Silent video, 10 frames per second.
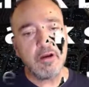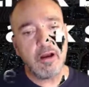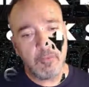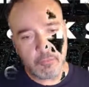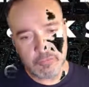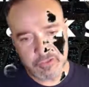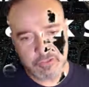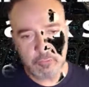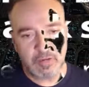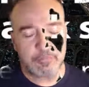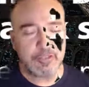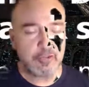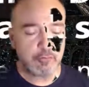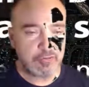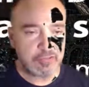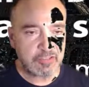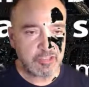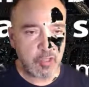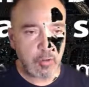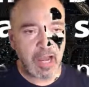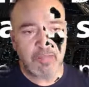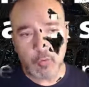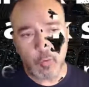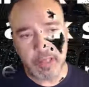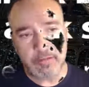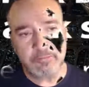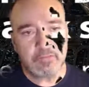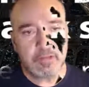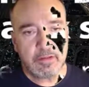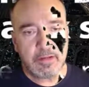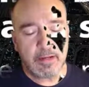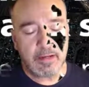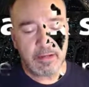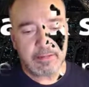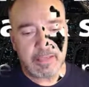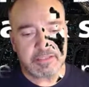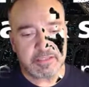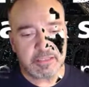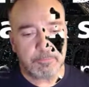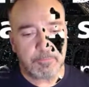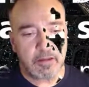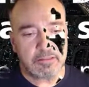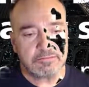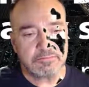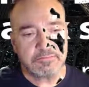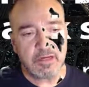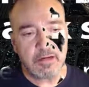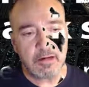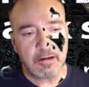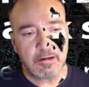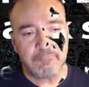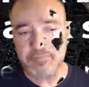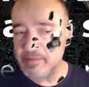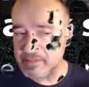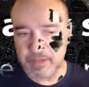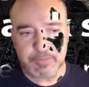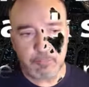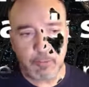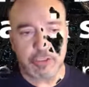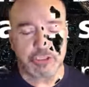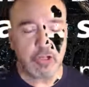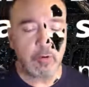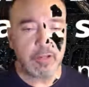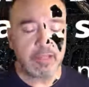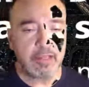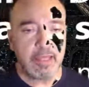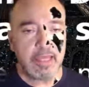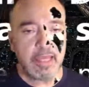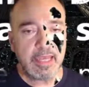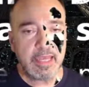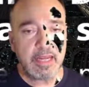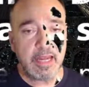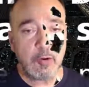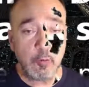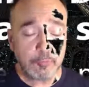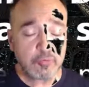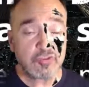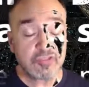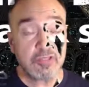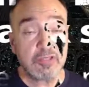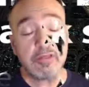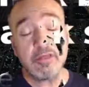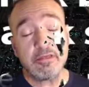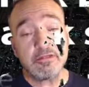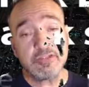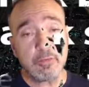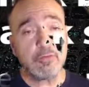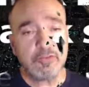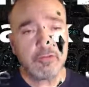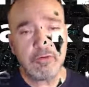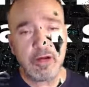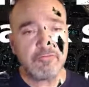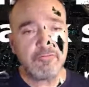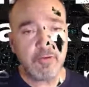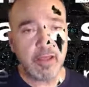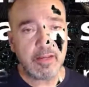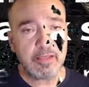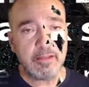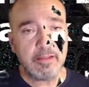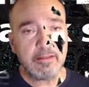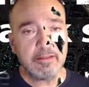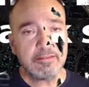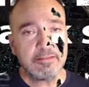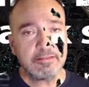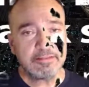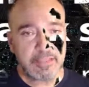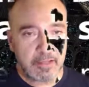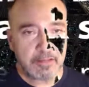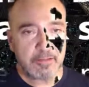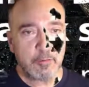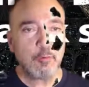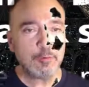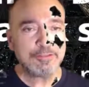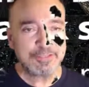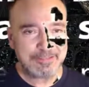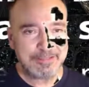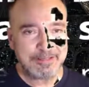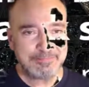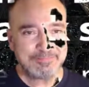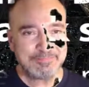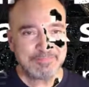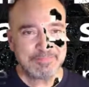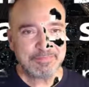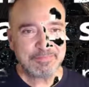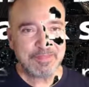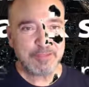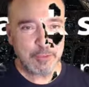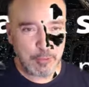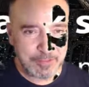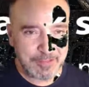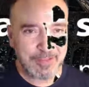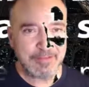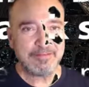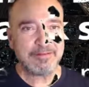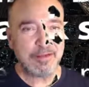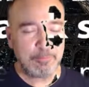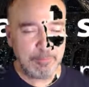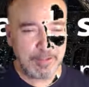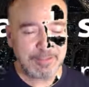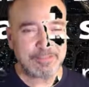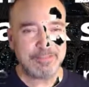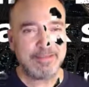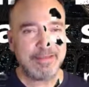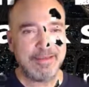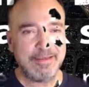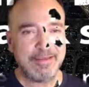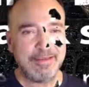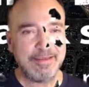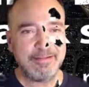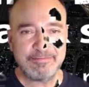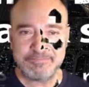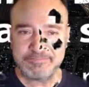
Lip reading: others who might be interested. So either way, let's keep the march going, and I hope to see some of you on Friday, Saturday, or Sunday. Enjoy the day. God bless, and